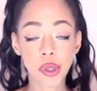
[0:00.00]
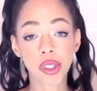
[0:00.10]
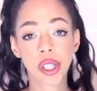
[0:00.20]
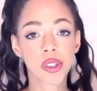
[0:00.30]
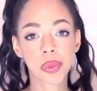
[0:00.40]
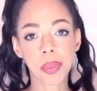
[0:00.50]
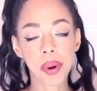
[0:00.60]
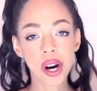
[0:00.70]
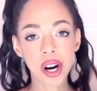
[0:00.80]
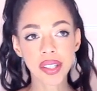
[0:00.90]
to change up
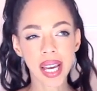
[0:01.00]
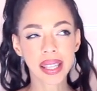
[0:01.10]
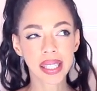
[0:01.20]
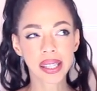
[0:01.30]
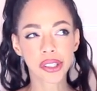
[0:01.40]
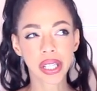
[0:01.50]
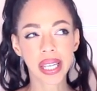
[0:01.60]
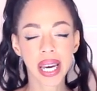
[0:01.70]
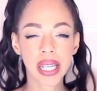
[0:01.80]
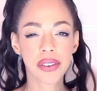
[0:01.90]
the purse, I think they're
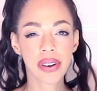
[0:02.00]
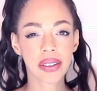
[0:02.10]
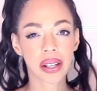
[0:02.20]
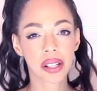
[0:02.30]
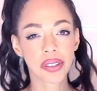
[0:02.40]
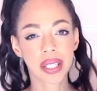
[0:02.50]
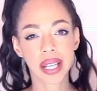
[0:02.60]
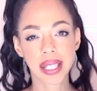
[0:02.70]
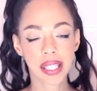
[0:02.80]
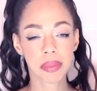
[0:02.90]
like $85 the
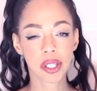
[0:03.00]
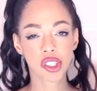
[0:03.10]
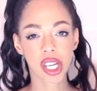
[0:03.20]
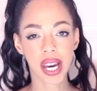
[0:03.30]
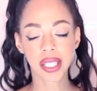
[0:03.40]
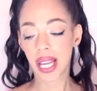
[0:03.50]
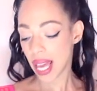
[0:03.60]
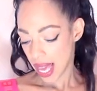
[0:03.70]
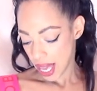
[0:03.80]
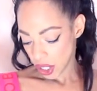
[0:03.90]
last time I checked.
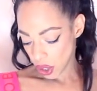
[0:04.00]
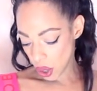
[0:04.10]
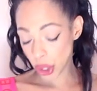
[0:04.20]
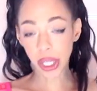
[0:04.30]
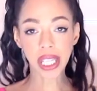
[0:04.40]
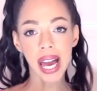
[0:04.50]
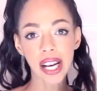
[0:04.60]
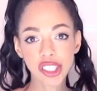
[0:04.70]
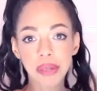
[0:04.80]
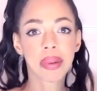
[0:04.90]
So you can
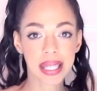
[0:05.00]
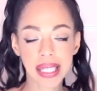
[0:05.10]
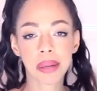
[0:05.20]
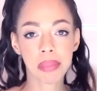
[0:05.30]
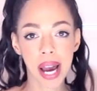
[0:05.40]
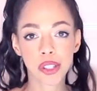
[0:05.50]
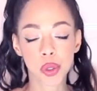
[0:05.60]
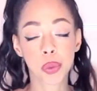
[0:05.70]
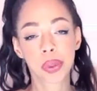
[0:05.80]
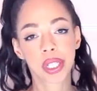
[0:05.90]
actually mix and match
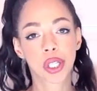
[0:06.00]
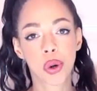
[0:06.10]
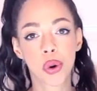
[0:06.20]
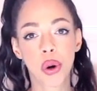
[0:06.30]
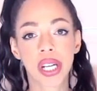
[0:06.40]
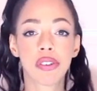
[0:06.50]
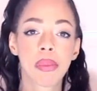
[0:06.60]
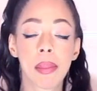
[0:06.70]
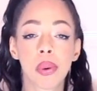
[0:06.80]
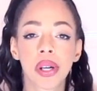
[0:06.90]
was pretty cool. And I
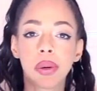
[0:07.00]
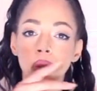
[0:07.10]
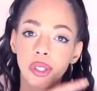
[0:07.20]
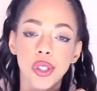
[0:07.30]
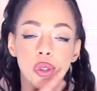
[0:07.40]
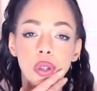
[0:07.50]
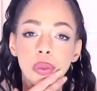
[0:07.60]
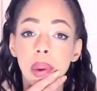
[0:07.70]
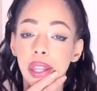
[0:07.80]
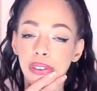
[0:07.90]
remember when I went to the store
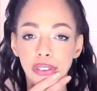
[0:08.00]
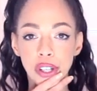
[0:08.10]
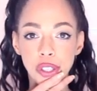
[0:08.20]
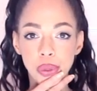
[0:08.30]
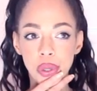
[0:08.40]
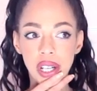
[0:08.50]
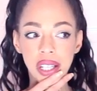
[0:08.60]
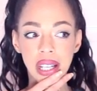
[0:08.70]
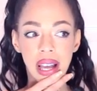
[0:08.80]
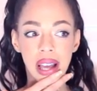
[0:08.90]
to buy the first one,